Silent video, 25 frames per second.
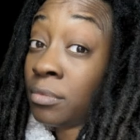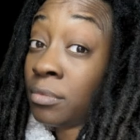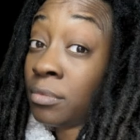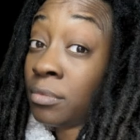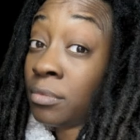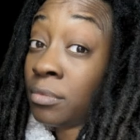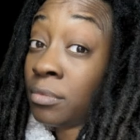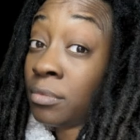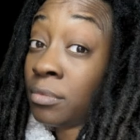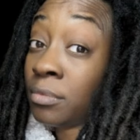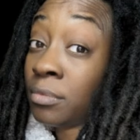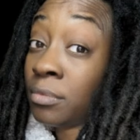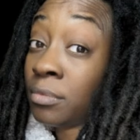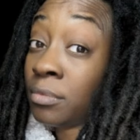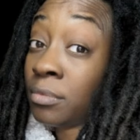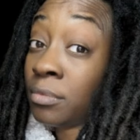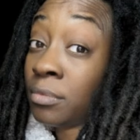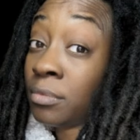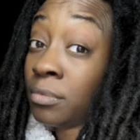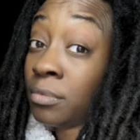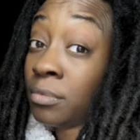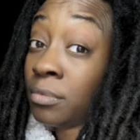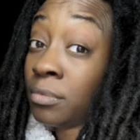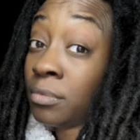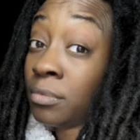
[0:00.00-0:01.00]

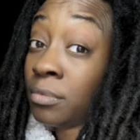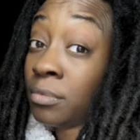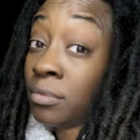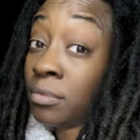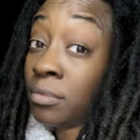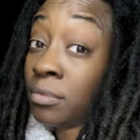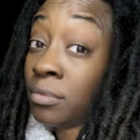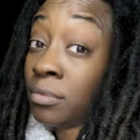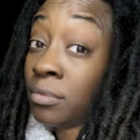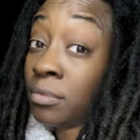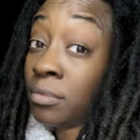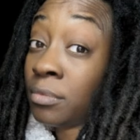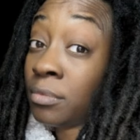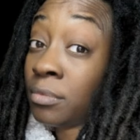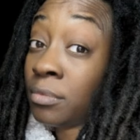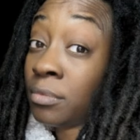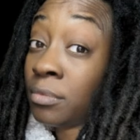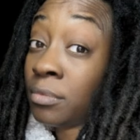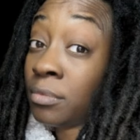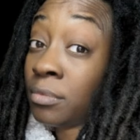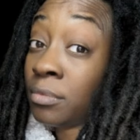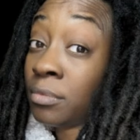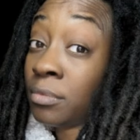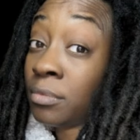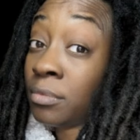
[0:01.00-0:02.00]

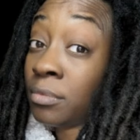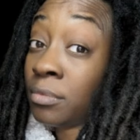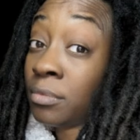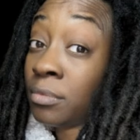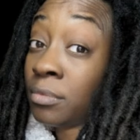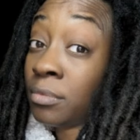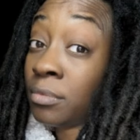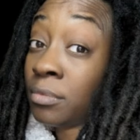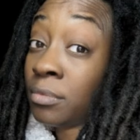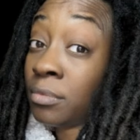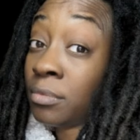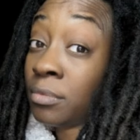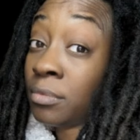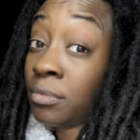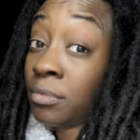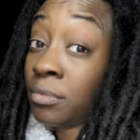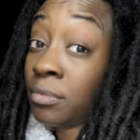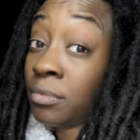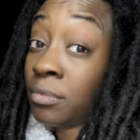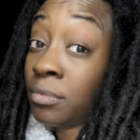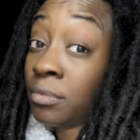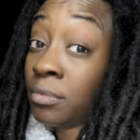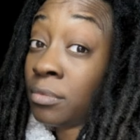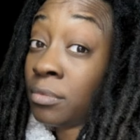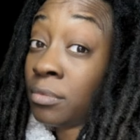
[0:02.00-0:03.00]

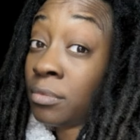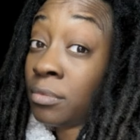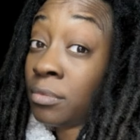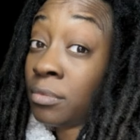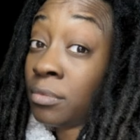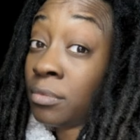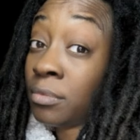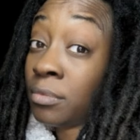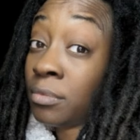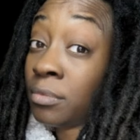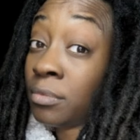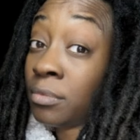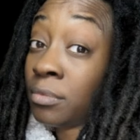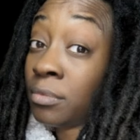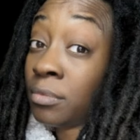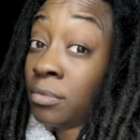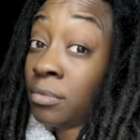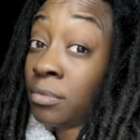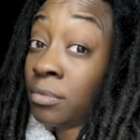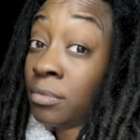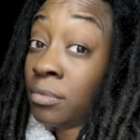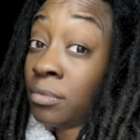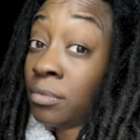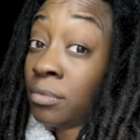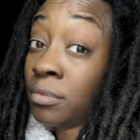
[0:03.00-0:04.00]

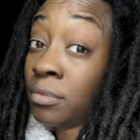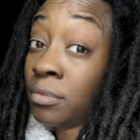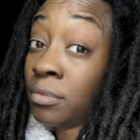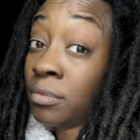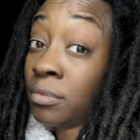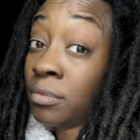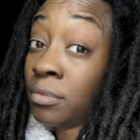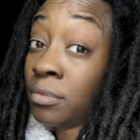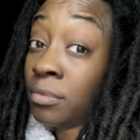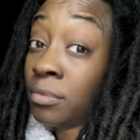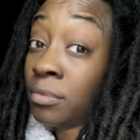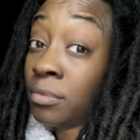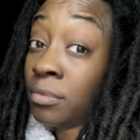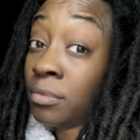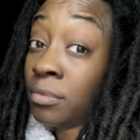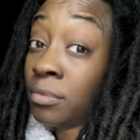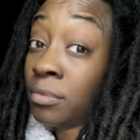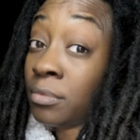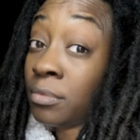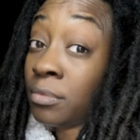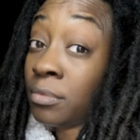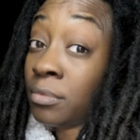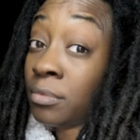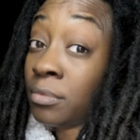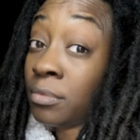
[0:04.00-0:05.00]

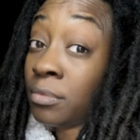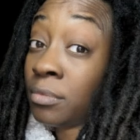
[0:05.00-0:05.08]
This is a still picture; no speech is visible.